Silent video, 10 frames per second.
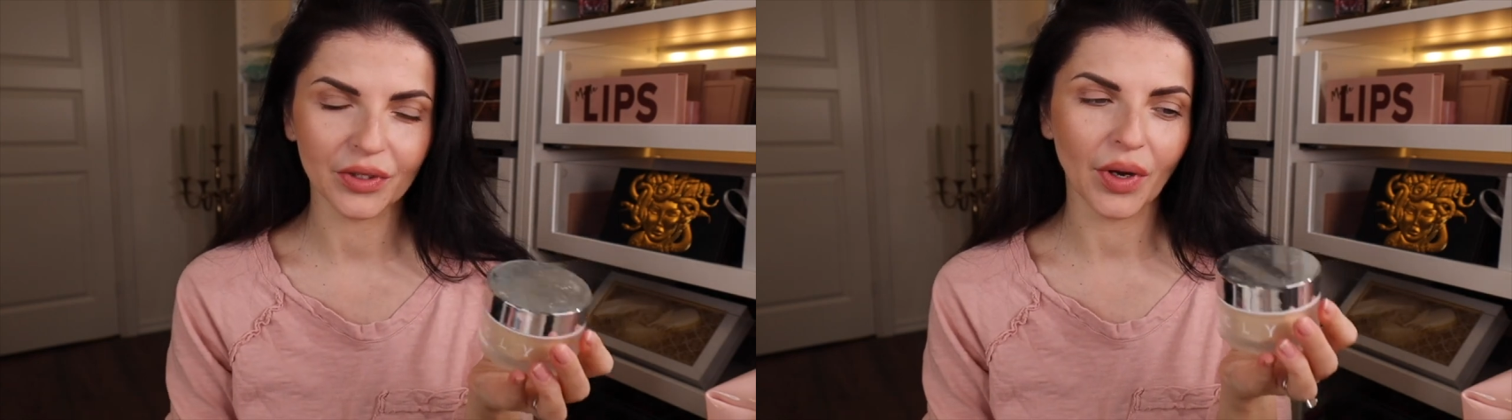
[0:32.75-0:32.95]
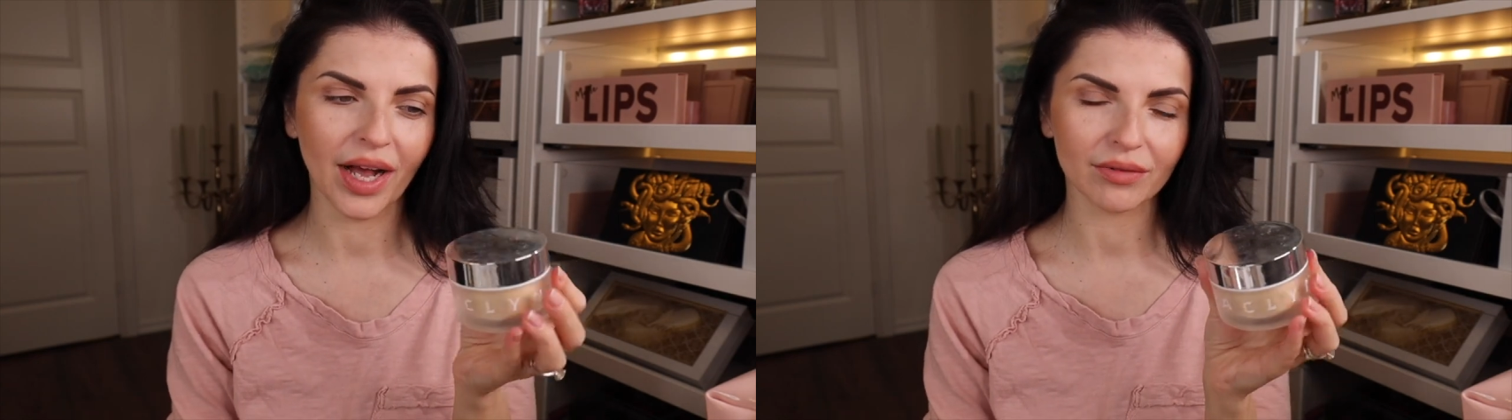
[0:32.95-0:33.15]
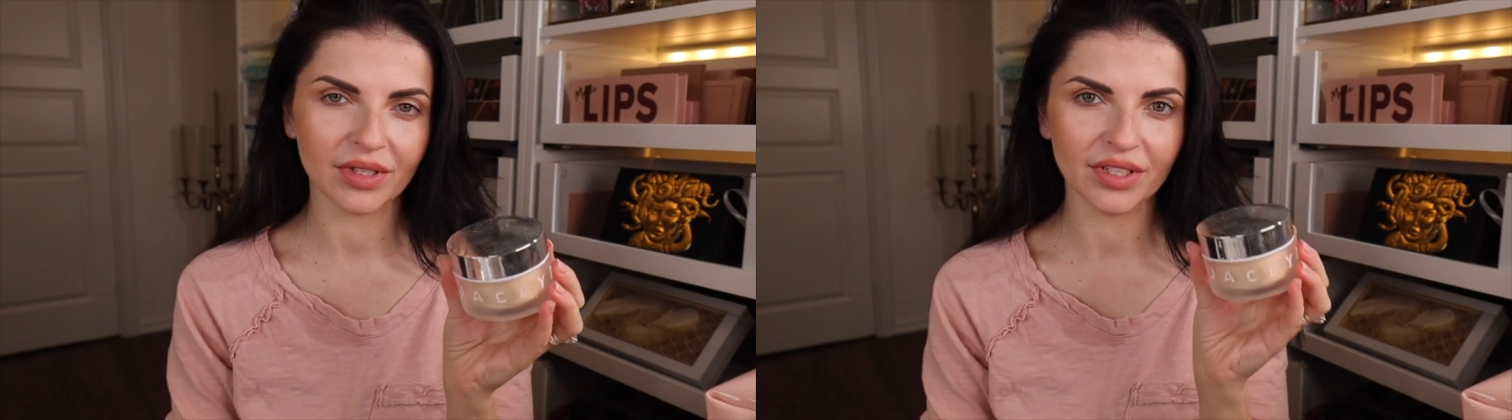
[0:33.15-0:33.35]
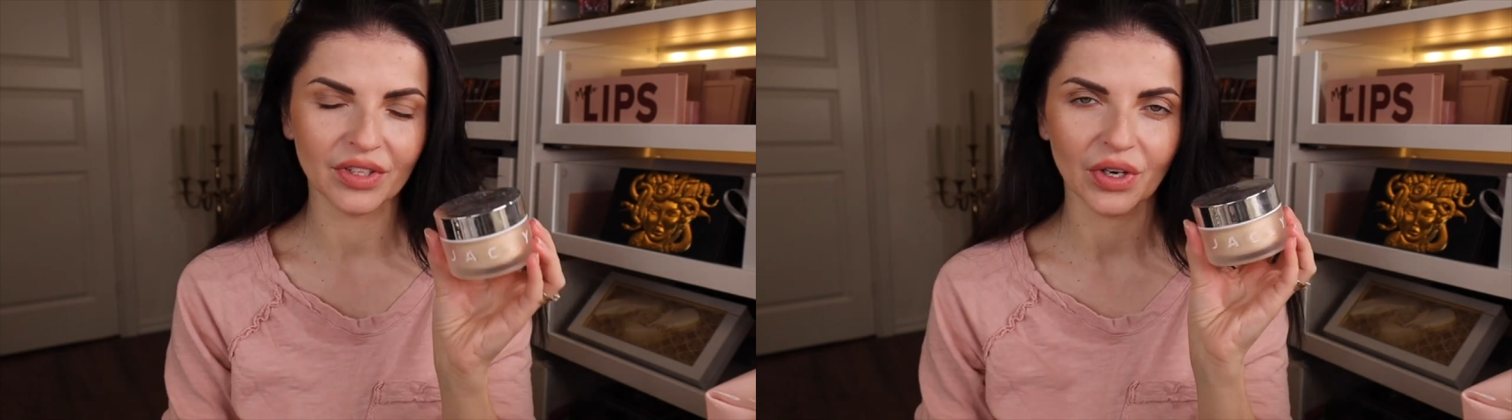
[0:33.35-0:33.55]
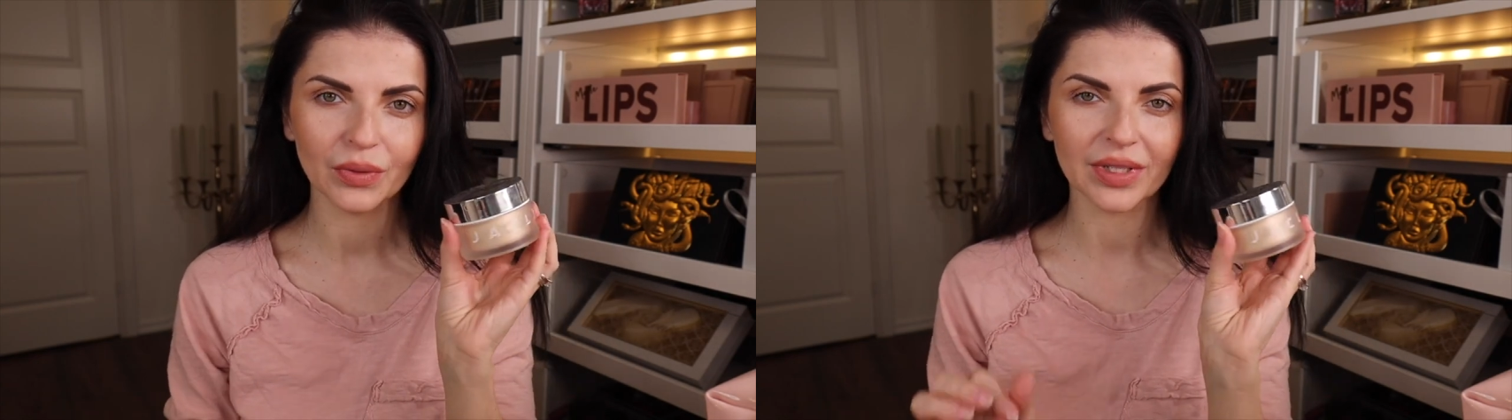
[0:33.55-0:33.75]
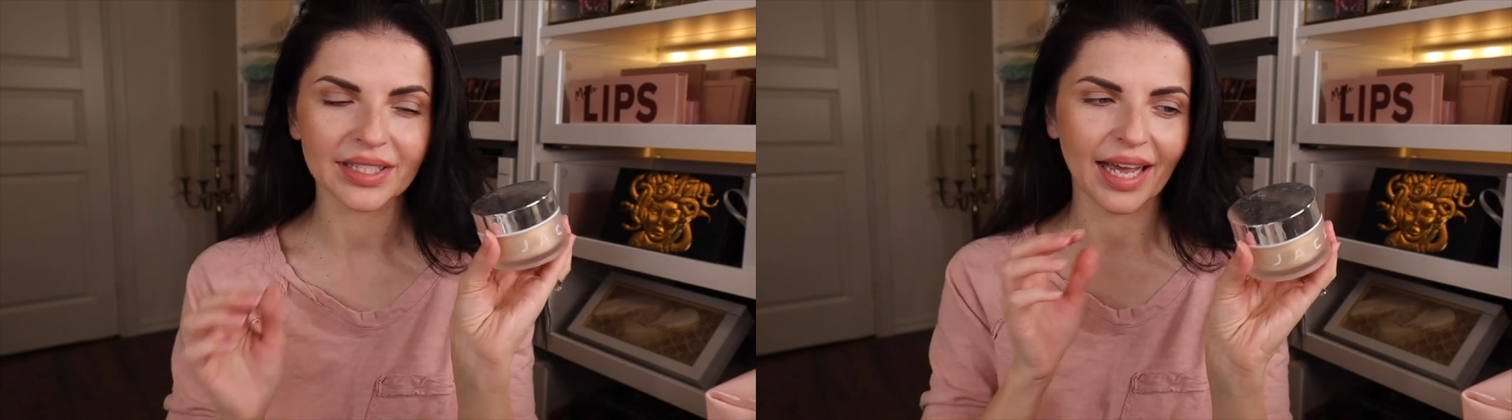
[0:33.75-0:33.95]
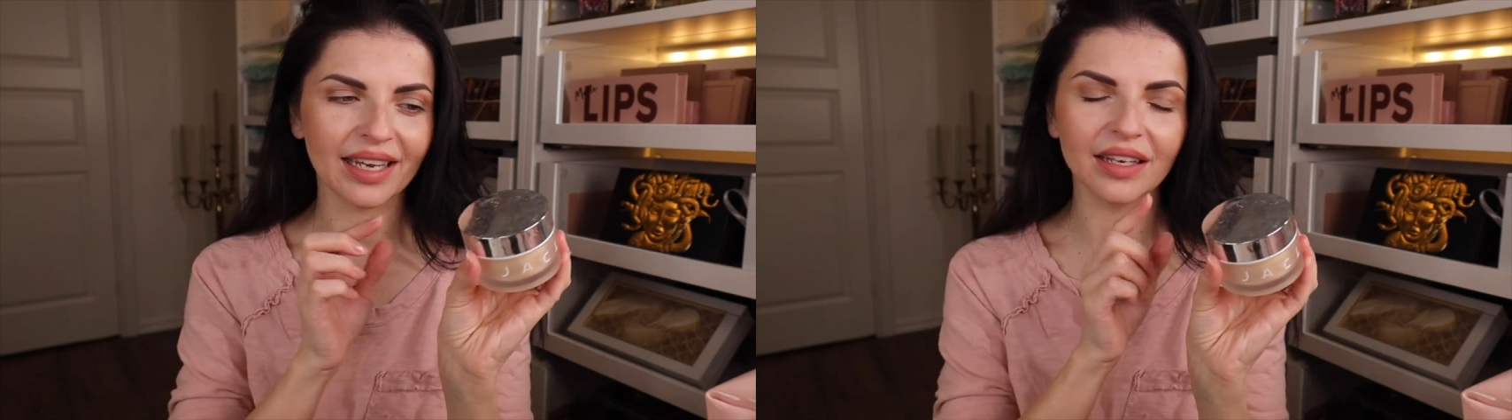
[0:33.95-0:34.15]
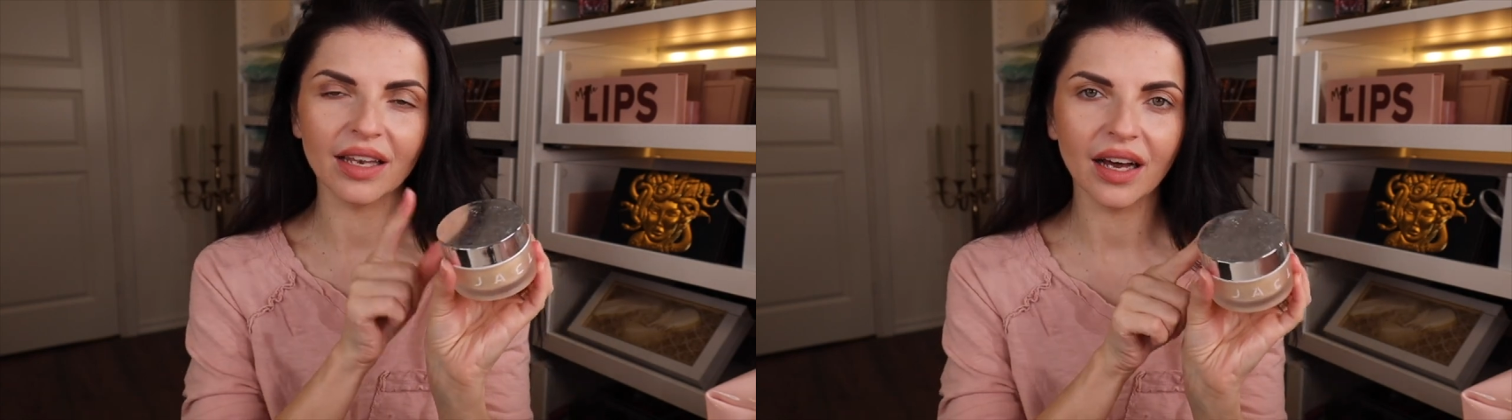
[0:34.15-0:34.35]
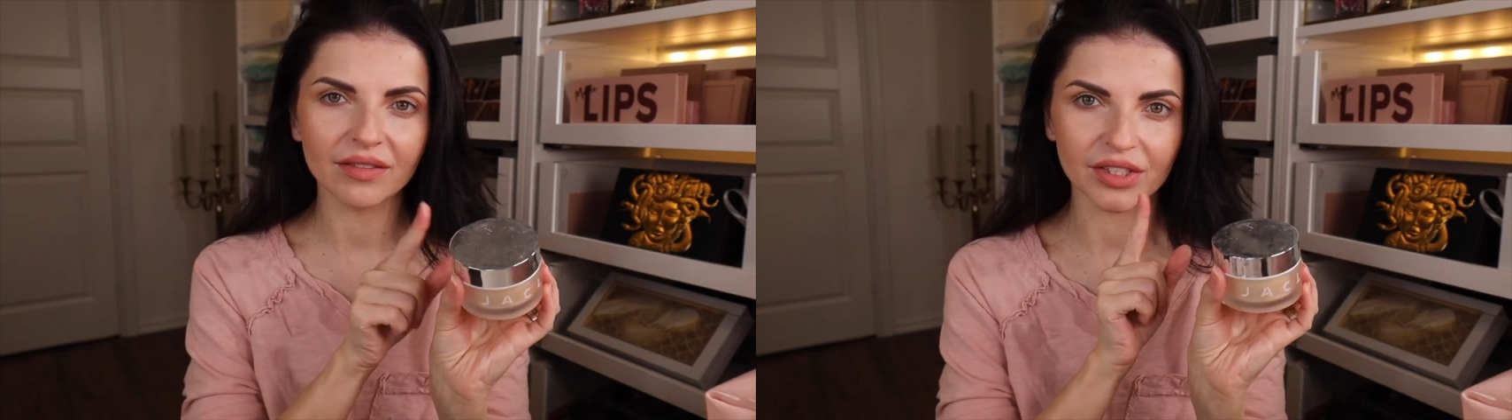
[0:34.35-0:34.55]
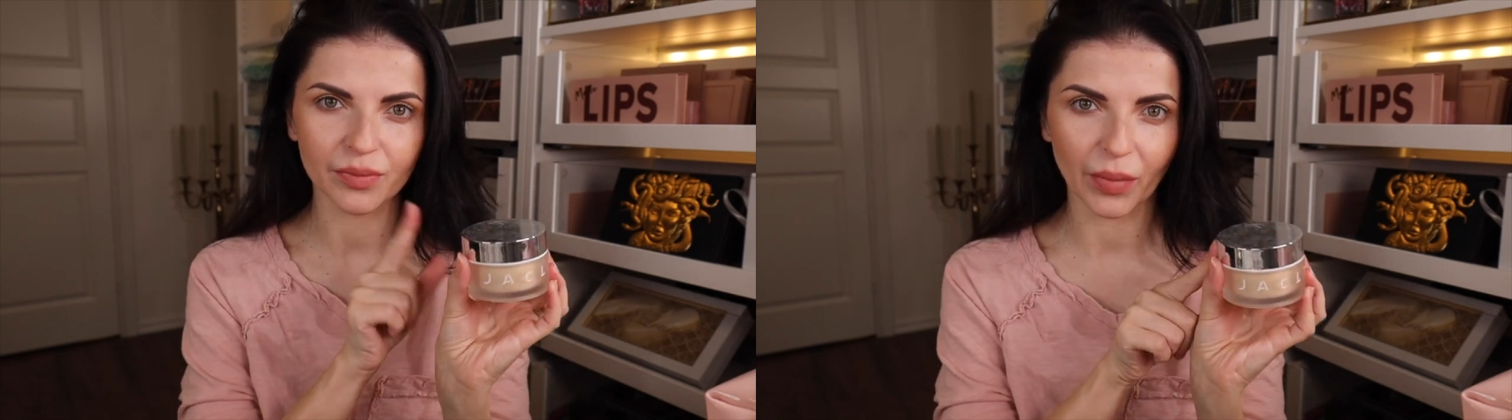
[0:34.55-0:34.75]
you already know that I
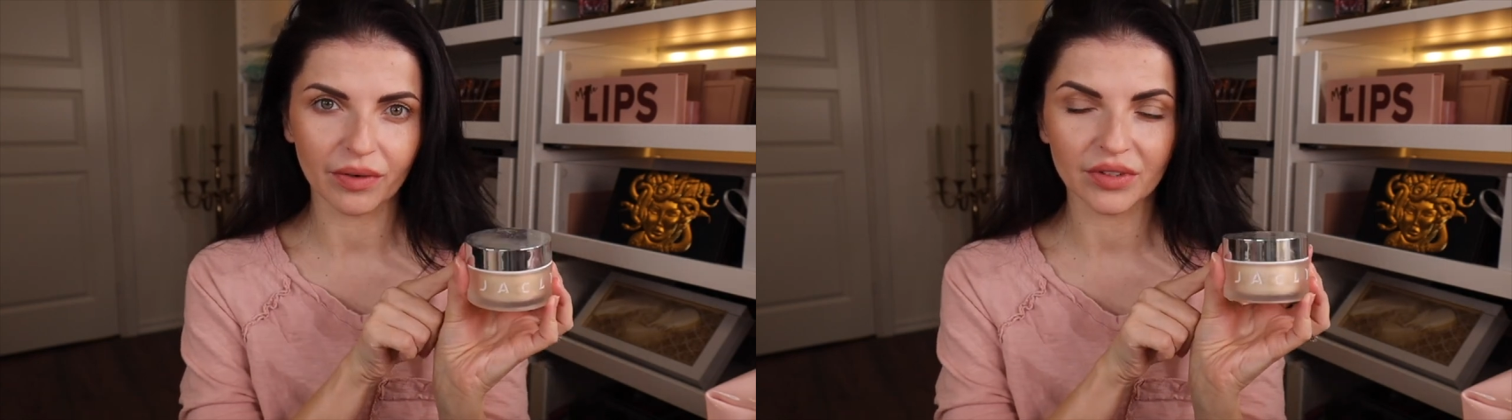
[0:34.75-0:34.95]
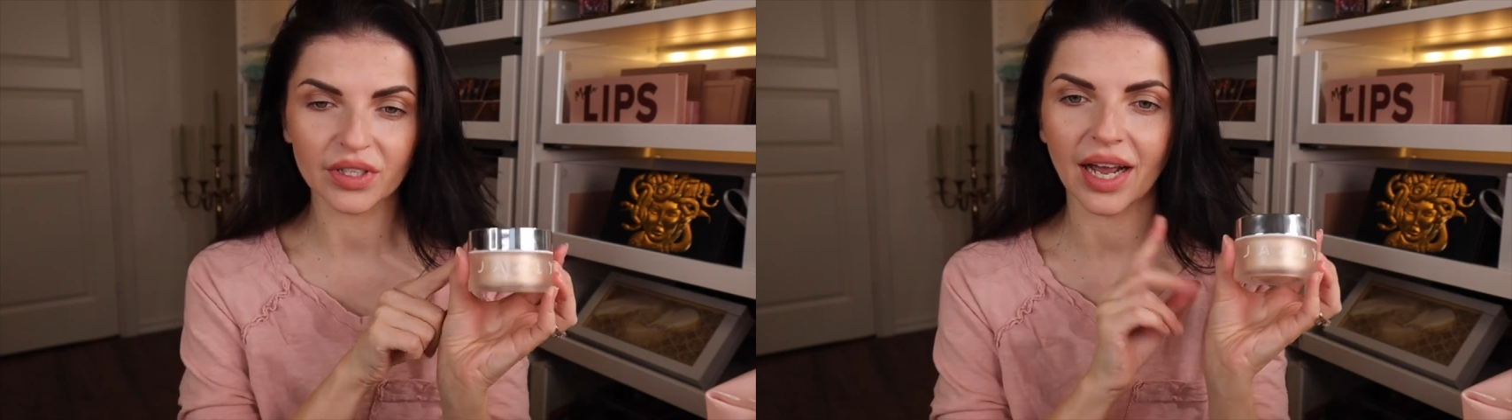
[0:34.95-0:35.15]
love this powder.